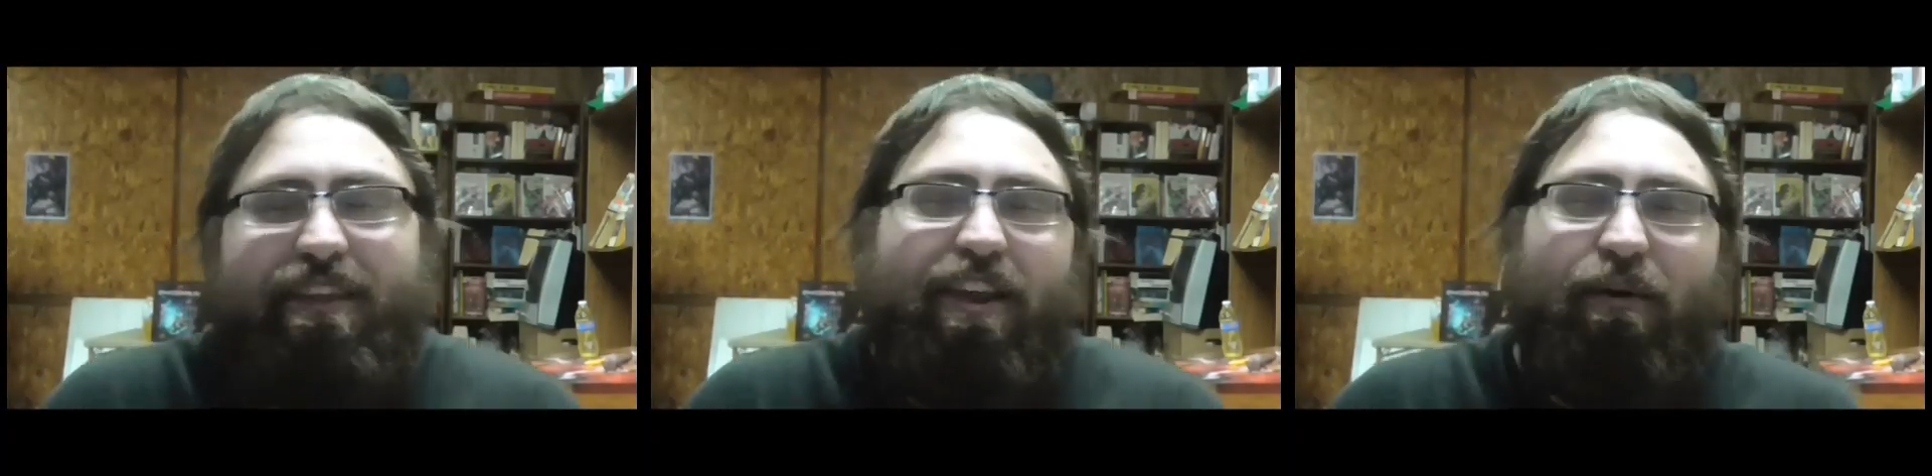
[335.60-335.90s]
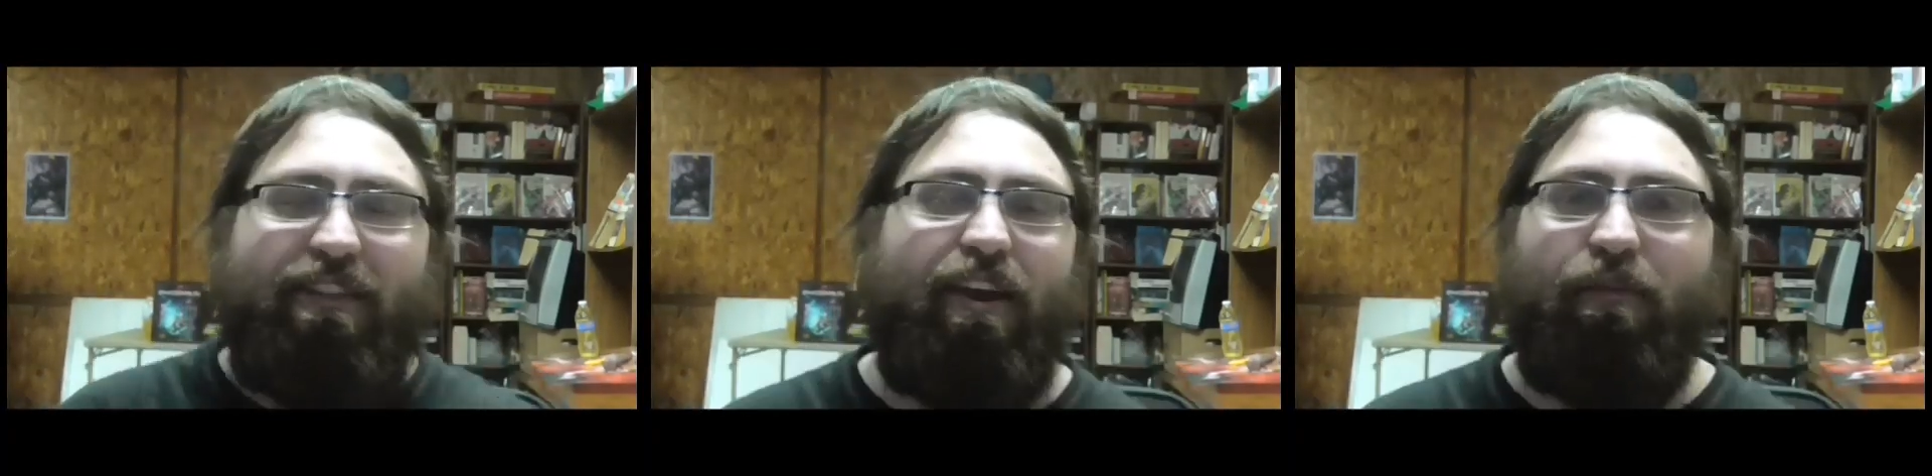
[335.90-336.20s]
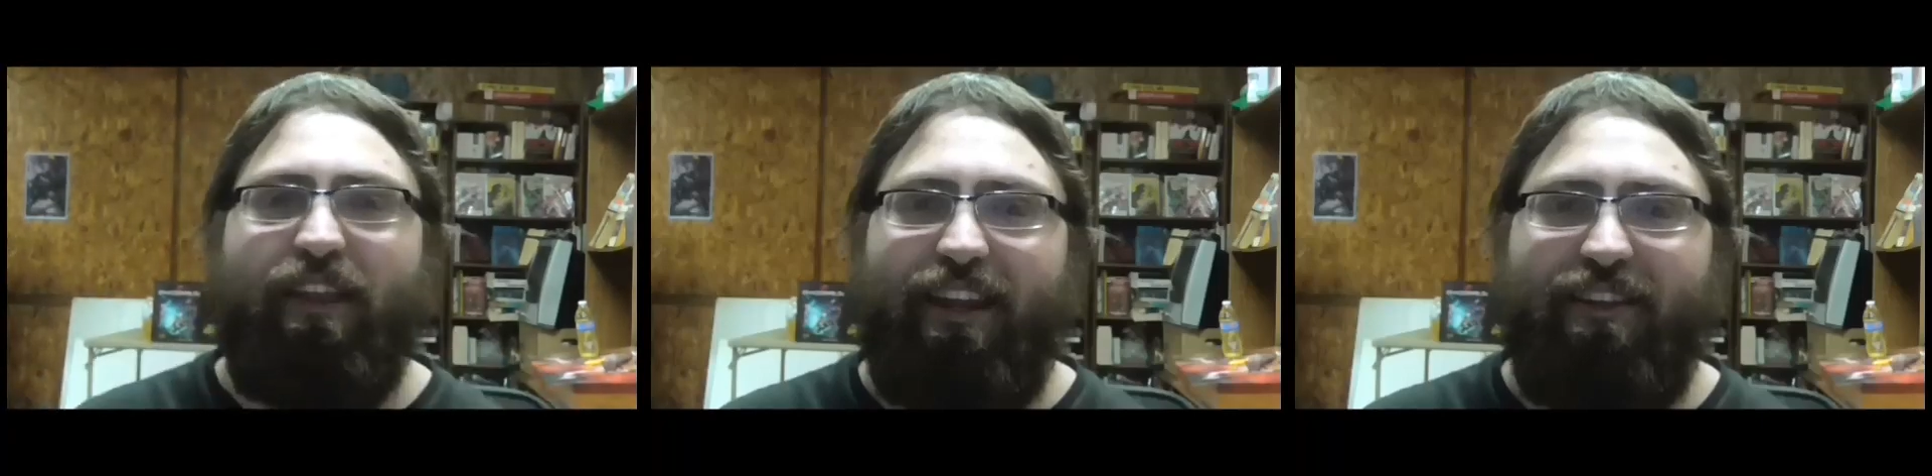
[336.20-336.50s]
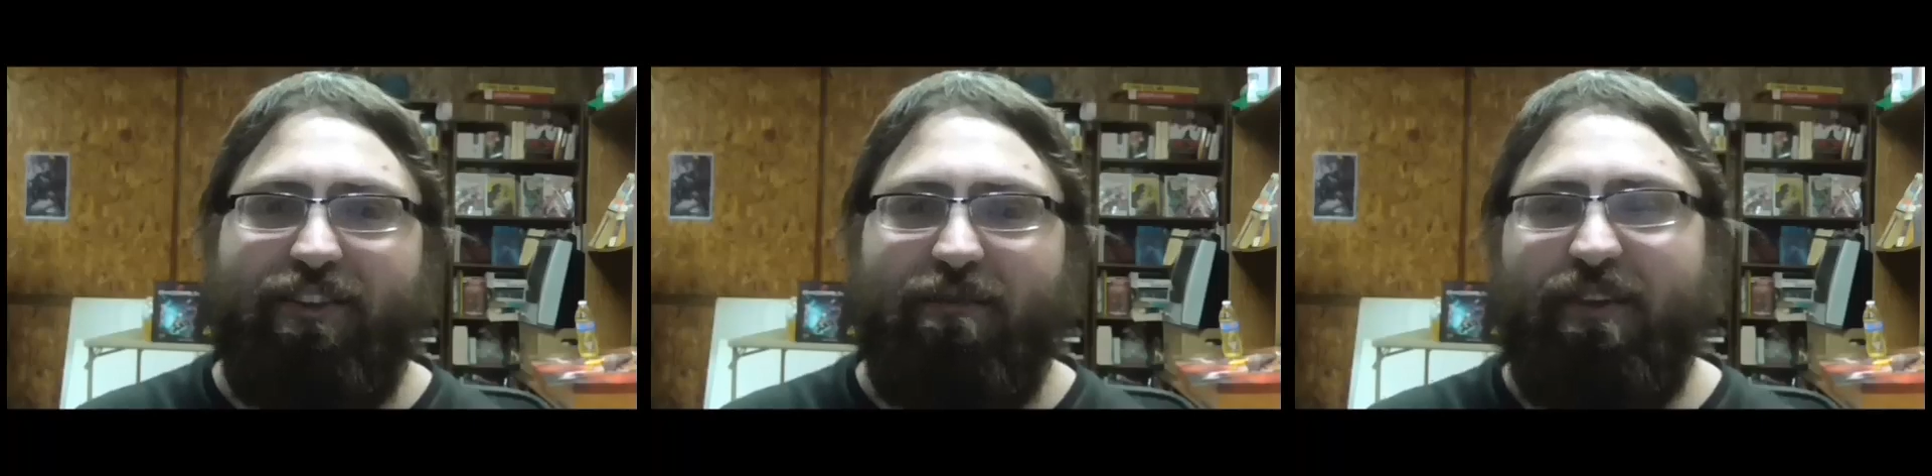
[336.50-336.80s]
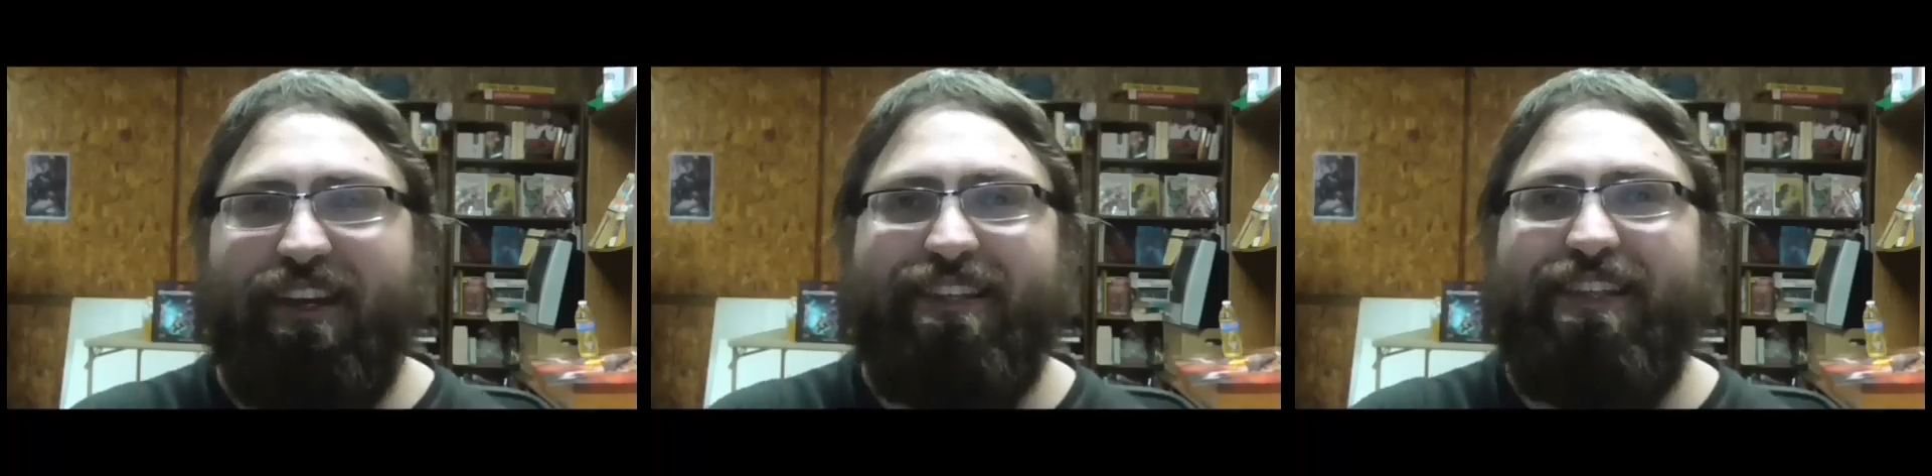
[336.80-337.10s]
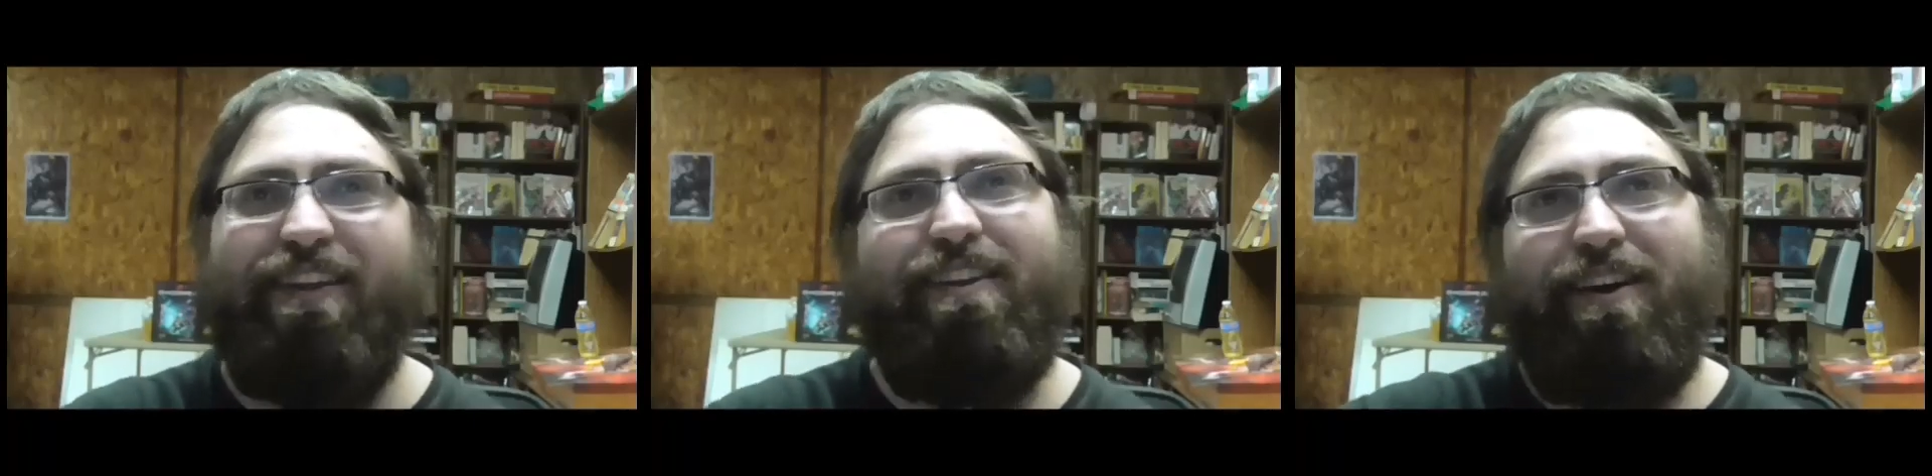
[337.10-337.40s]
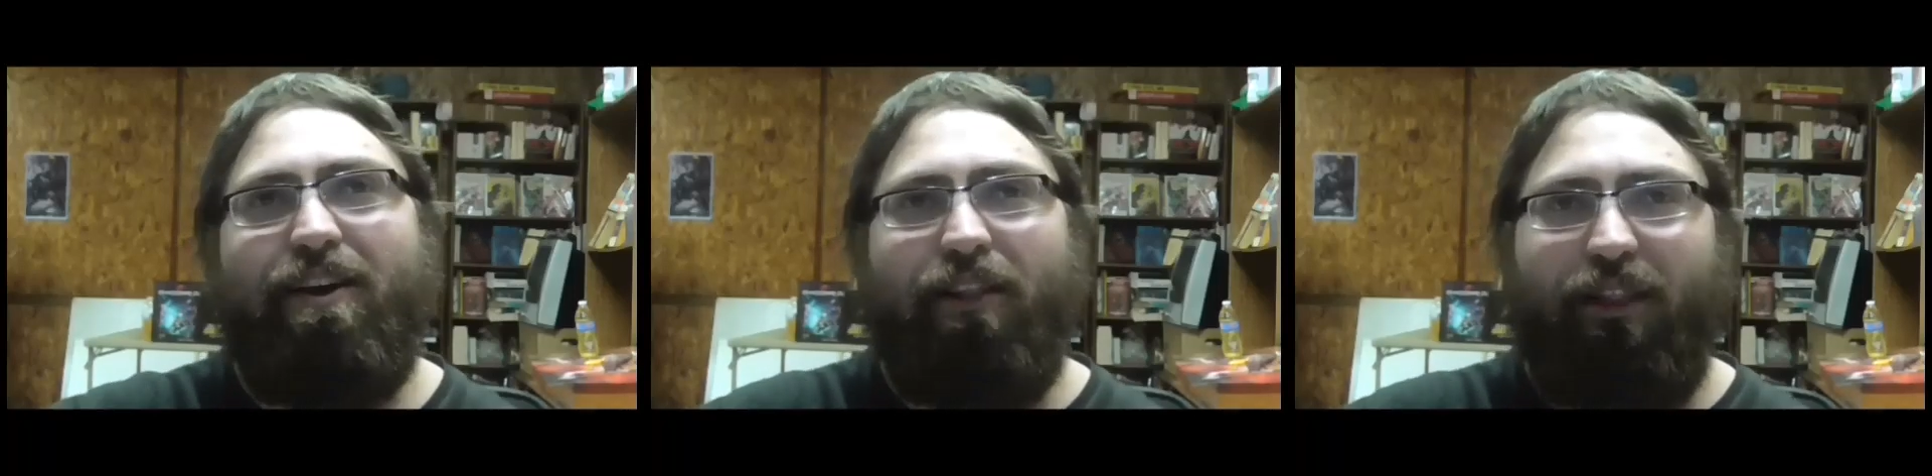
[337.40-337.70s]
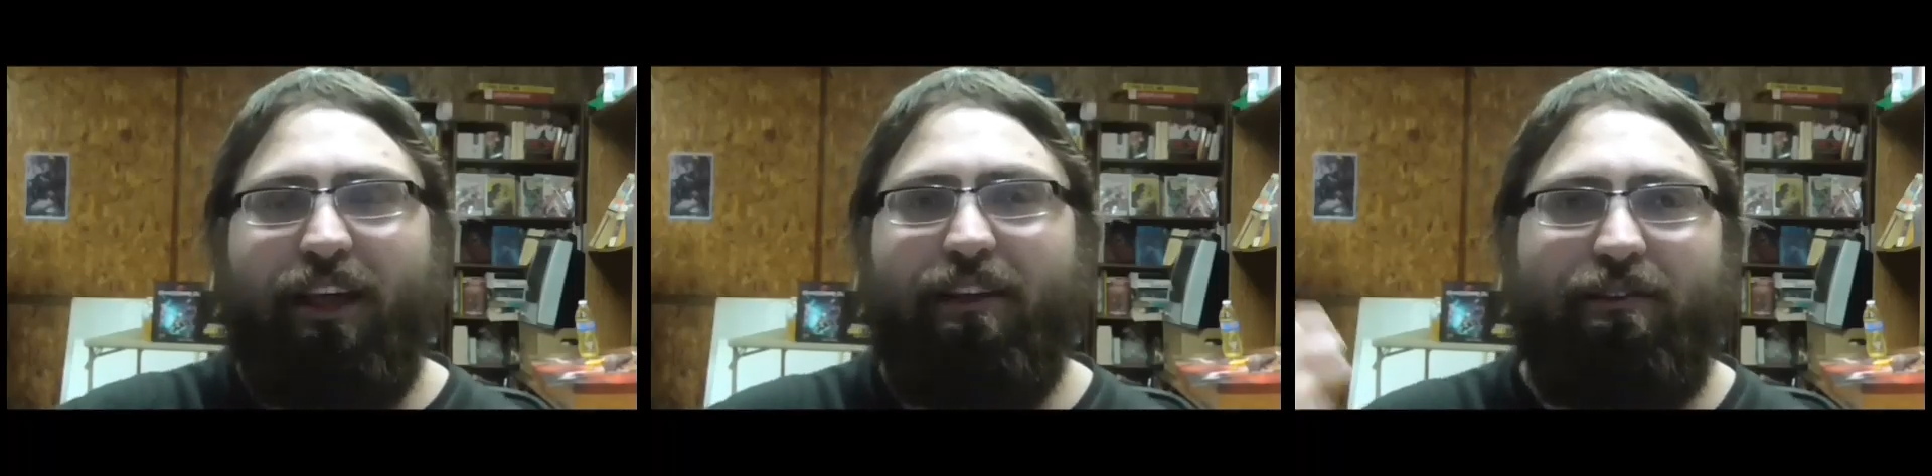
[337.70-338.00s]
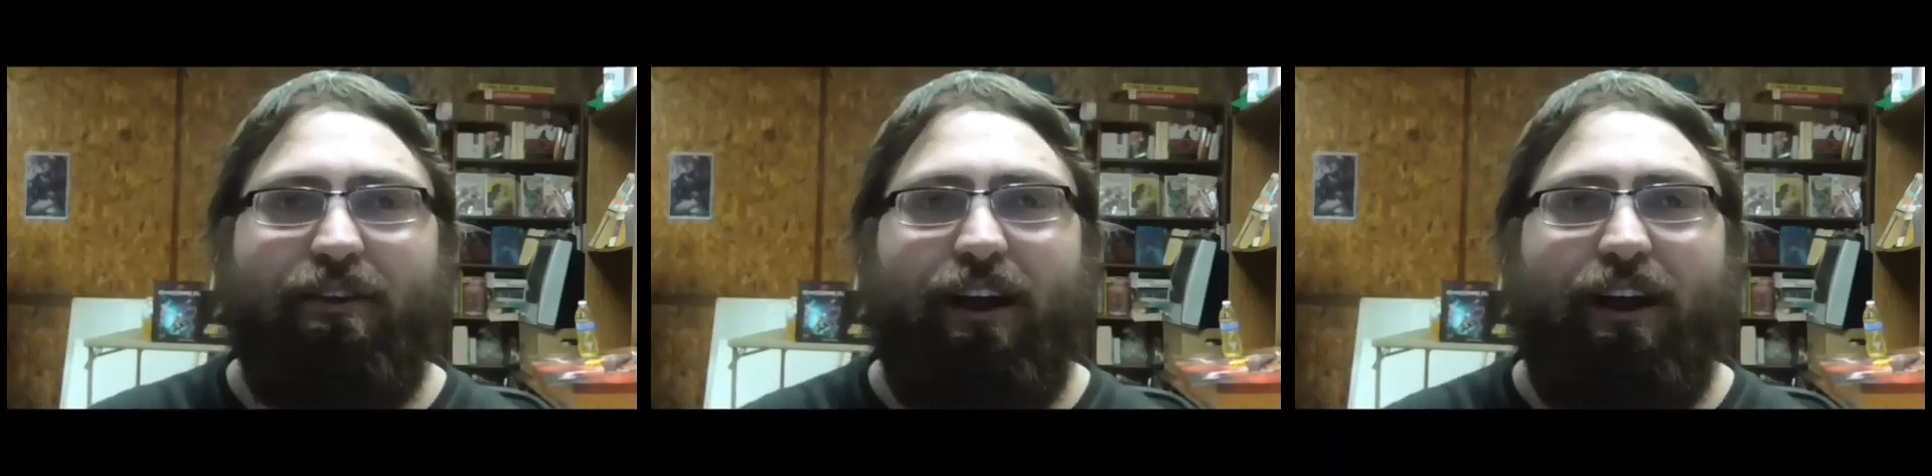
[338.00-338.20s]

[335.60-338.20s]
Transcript: You know what? They don't really need to. Because in, like...